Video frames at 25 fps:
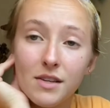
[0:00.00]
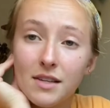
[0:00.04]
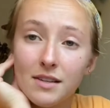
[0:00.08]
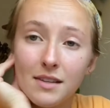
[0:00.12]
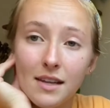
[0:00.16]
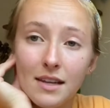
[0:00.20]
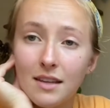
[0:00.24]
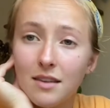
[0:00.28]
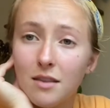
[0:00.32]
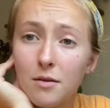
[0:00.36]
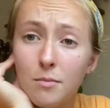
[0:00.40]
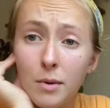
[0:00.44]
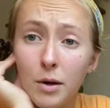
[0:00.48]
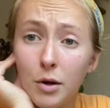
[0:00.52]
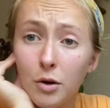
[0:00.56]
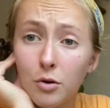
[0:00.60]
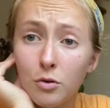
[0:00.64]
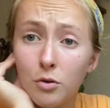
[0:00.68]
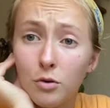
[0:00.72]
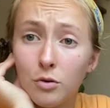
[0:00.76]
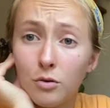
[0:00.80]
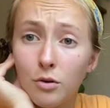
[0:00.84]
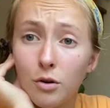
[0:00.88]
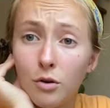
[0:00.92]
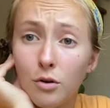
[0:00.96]
like the
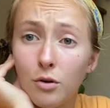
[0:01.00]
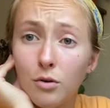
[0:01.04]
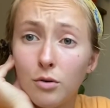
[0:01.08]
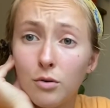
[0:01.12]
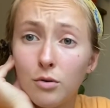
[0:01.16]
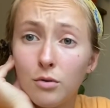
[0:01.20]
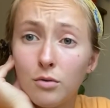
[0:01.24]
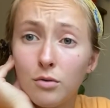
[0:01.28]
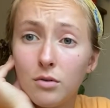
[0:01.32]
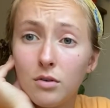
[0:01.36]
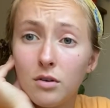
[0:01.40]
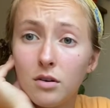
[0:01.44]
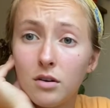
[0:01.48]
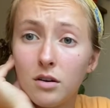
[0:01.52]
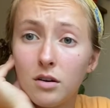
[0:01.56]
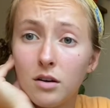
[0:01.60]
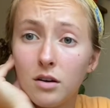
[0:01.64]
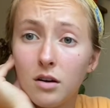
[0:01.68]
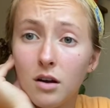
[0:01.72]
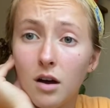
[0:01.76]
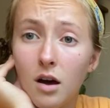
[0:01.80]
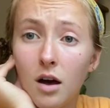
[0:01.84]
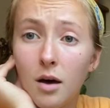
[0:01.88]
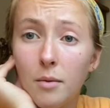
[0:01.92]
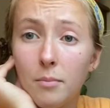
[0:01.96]
Miracle-Gro
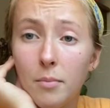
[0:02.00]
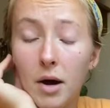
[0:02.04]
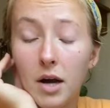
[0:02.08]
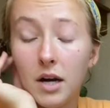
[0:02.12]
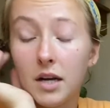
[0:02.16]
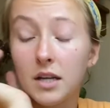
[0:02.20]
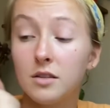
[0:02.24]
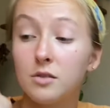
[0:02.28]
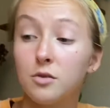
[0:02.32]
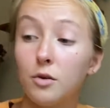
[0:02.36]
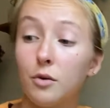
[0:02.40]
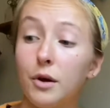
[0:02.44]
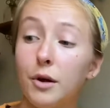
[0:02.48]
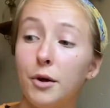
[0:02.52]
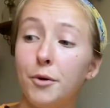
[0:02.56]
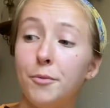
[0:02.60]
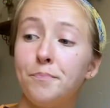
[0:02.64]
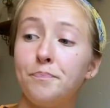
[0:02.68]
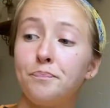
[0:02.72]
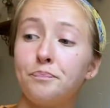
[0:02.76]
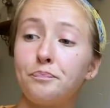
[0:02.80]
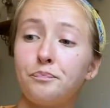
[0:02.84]
potting soil,